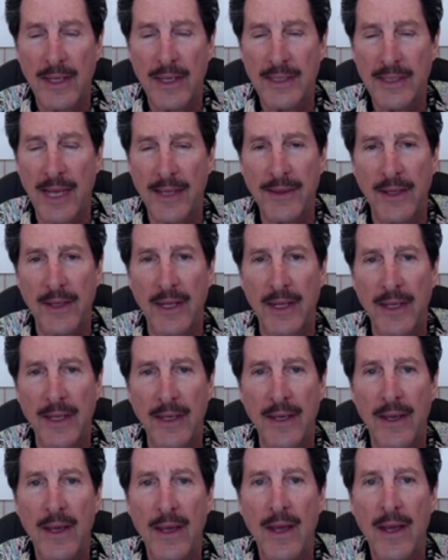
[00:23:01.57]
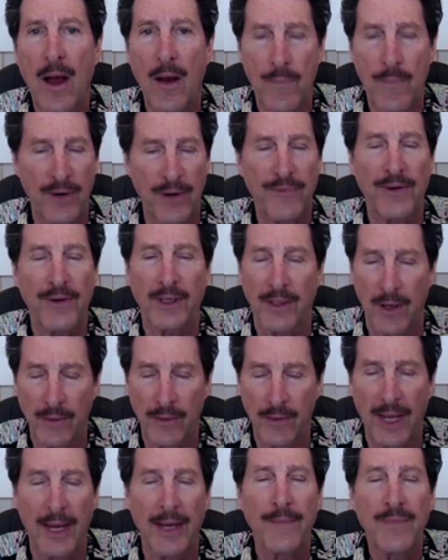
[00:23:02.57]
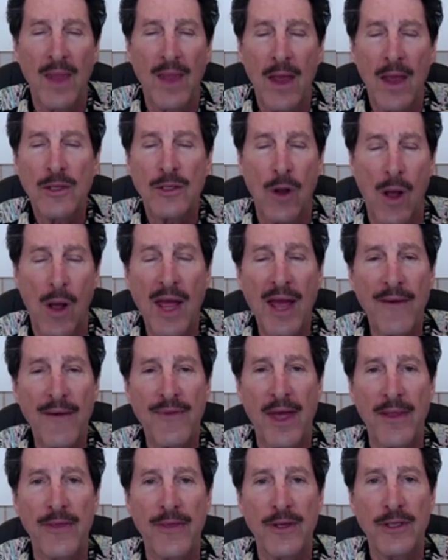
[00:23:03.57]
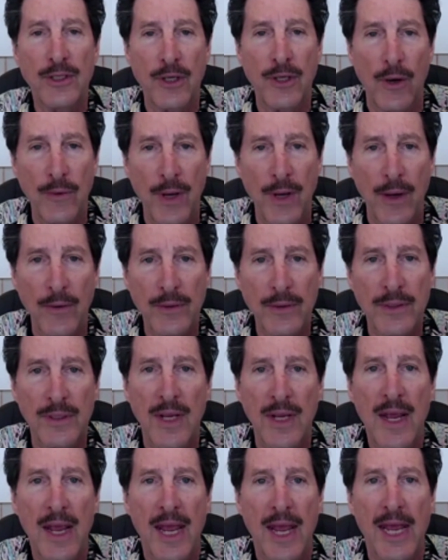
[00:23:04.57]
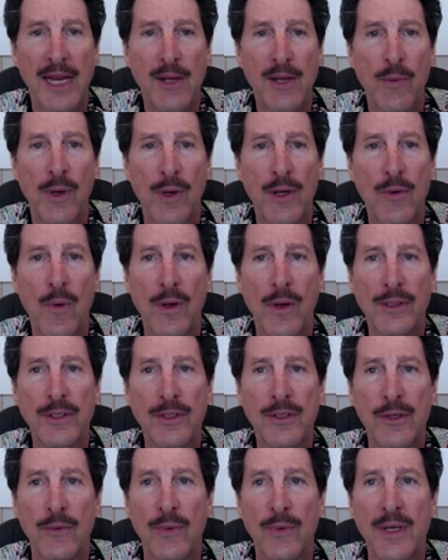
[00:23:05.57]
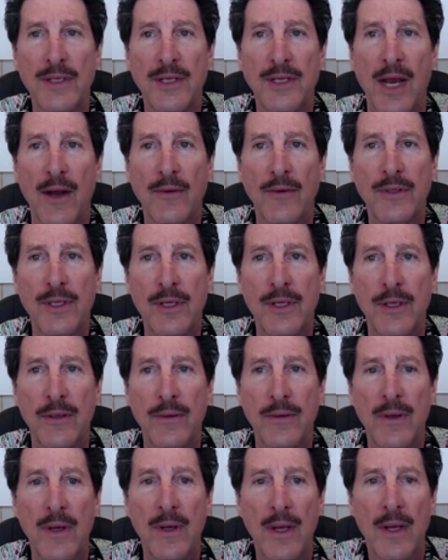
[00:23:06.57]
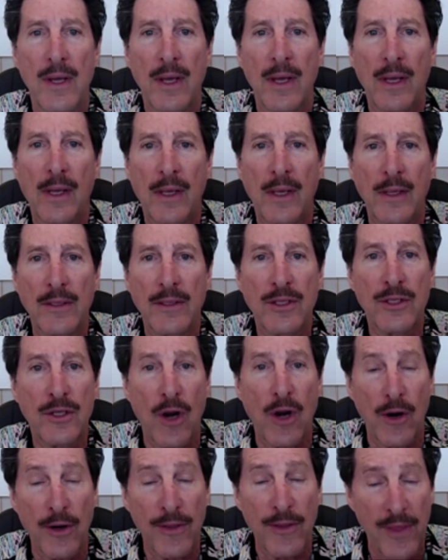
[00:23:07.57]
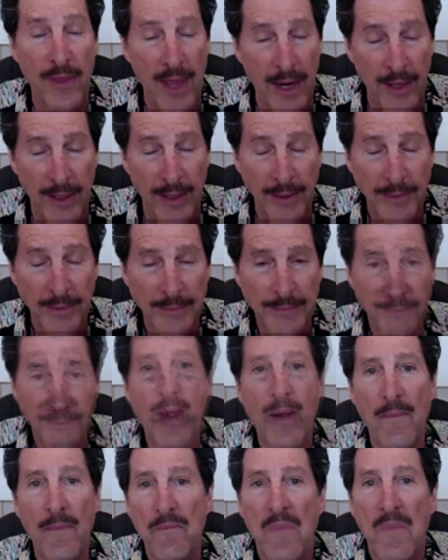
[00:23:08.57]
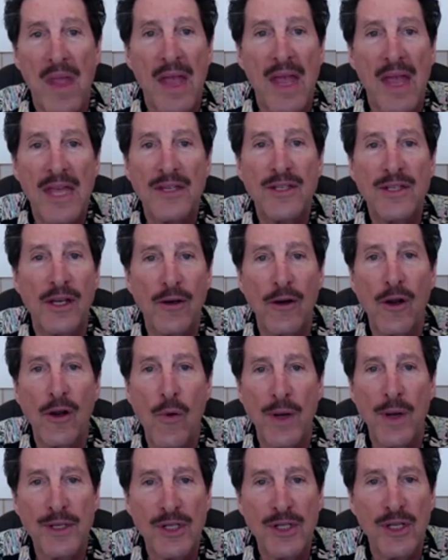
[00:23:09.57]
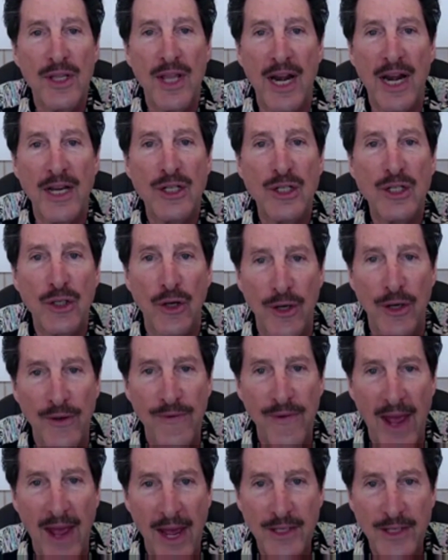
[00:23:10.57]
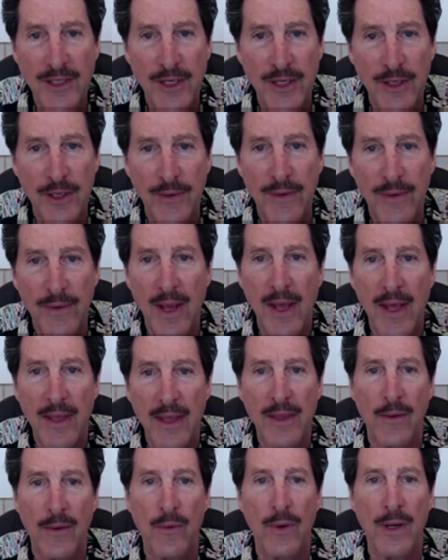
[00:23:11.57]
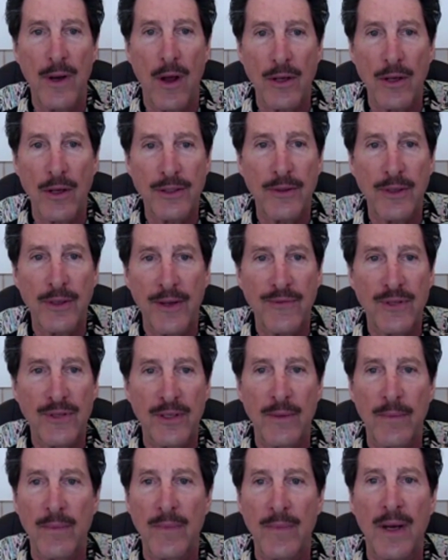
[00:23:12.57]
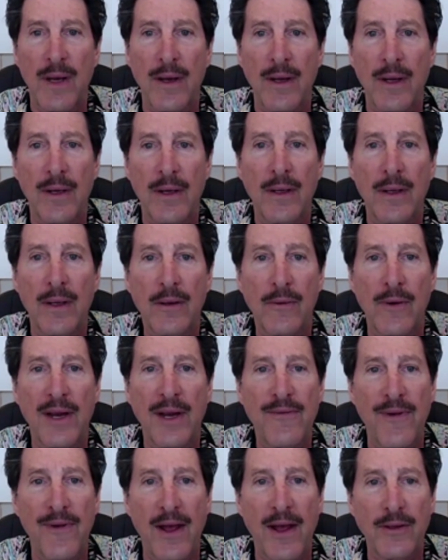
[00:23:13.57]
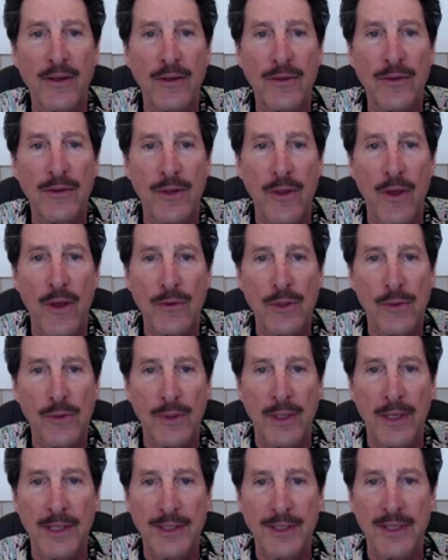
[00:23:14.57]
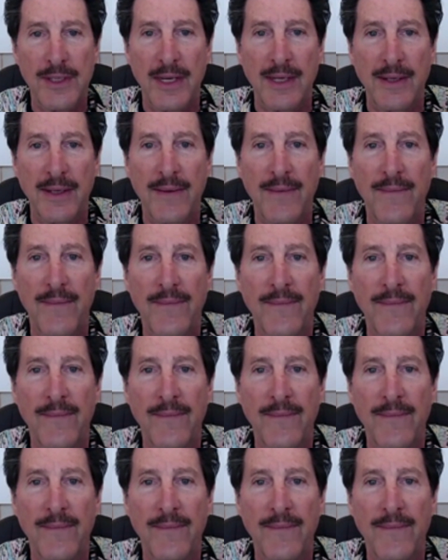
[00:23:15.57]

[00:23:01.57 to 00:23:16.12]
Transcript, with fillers: Is that yeah. the link? Oh, perfect. Yeah. Okay. So yeah, I'll have that in the show notes. Anyone who wants to reach out to you can start there. Is there a question that I should have asked you that would also give some uh, great value to those who are listening?